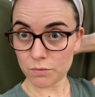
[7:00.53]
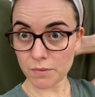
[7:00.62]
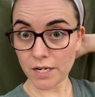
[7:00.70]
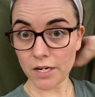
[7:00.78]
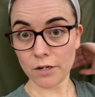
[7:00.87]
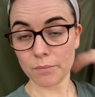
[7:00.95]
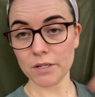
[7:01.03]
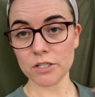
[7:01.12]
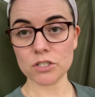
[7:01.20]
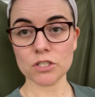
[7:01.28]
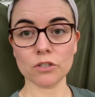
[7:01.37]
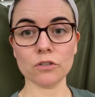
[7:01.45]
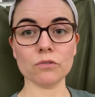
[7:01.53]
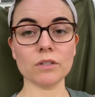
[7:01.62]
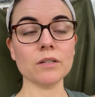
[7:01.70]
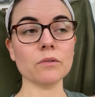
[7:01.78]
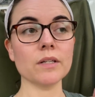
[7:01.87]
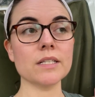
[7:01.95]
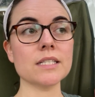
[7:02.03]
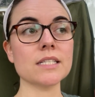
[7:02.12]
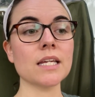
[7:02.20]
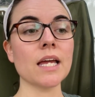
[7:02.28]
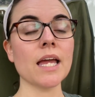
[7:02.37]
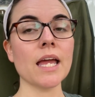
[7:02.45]
my hair, but I just took a quick rinse.
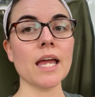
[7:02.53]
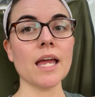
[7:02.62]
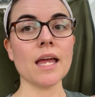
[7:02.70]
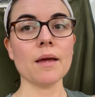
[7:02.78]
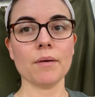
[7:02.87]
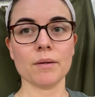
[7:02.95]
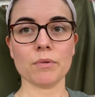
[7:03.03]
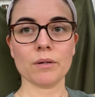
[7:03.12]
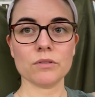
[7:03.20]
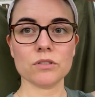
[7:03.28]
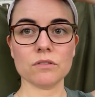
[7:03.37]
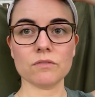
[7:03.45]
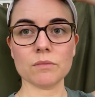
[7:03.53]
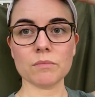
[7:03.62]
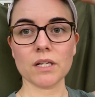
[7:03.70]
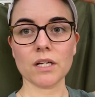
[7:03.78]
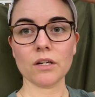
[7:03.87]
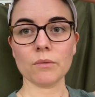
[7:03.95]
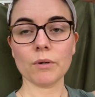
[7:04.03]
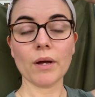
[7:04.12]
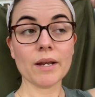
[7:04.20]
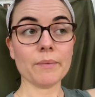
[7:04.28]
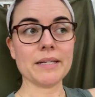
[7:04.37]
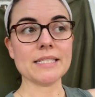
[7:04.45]
I probably should have done my hair, but
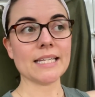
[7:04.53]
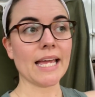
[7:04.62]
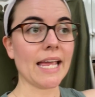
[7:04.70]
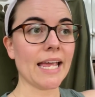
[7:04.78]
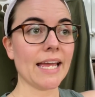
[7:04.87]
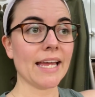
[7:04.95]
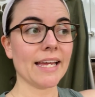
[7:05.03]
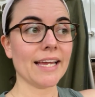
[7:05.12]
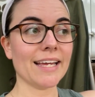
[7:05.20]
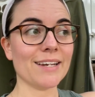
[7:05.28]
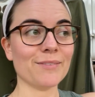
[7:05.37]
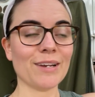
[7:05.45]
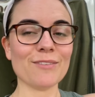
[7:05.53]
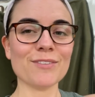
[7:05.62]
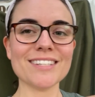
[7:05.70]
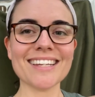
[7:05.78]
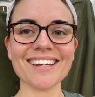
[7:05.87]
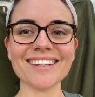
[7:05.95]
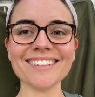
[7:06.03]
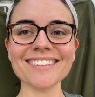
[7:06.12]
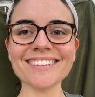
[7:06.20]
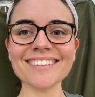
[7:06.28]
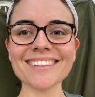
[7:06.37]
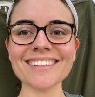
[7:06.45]
anyways, and I'm waiting for dinner.
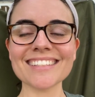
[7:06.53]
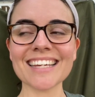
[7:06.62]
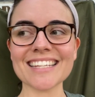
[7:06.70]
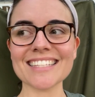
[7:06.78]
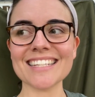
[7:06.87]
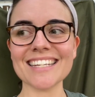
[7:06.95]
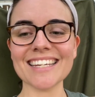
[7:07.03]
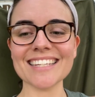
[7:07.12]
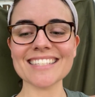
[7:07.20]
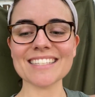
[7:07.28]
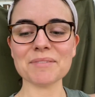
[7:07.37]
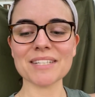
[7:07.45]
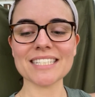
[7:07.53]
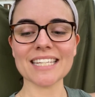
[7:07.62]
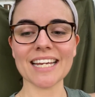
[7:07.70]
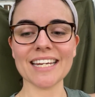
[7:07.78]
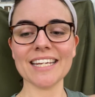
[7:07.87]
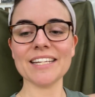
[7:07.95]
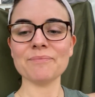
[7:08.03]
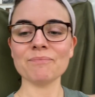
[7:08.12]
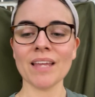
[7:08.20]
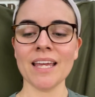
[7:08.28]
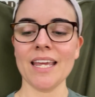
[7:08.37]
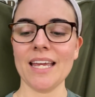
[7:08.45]
It's quesadillas. I'm excited,
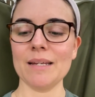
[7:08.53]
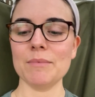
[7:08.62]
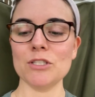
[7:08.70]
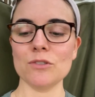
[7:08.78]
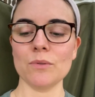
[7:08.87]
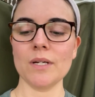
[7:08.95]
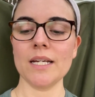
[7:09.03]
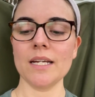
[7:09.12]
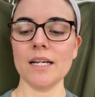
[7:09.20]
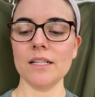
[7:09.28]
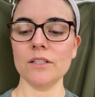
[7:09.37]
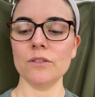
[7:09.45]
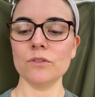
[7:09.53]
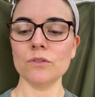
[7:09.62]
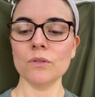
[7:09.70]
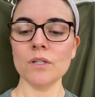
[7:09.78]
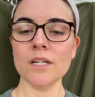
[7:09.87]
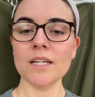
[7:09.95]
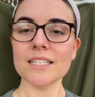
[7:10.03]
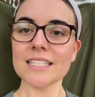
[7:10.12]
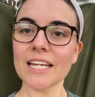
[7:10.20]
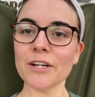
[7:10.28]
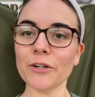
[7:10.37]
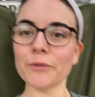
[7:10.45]
and I'm enjoying a little
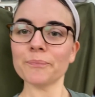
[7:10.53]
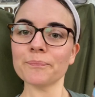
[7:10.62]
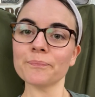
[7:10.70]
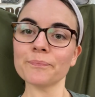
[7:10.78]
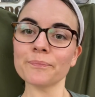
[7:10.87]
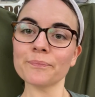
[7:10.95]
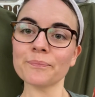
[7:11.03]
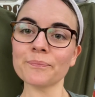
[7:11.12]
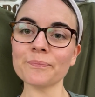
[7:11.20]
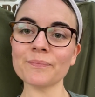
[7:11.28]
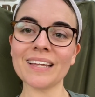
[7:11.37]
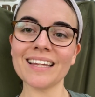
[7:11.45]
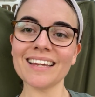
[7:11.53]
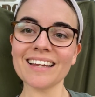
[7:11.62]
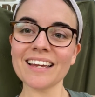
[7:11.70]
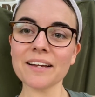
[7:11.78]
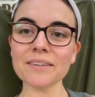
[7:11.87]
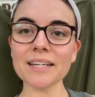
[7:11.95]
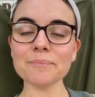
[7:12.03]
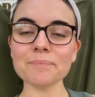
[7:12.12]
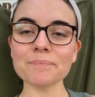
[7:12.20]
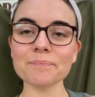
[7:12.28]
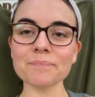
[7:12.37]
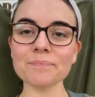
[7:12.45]
cider. All right,
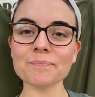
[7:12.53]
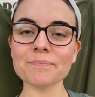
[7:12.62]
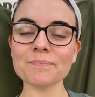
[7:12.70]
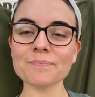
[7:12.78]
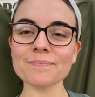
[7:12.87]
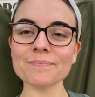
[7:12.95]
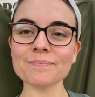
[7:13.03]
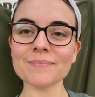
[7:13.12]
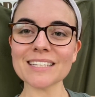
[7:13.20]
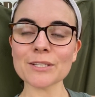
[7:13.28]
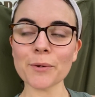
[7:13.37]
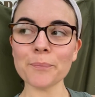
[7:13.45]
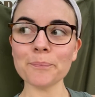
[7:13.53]
that's all.